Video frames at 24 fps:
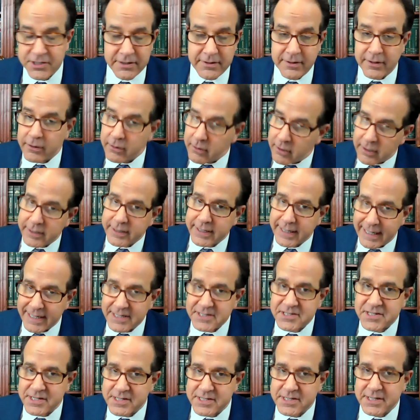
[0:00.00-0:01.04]
And there are
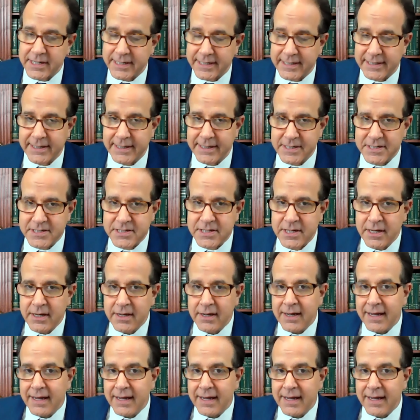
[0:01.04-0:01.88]
cases like this.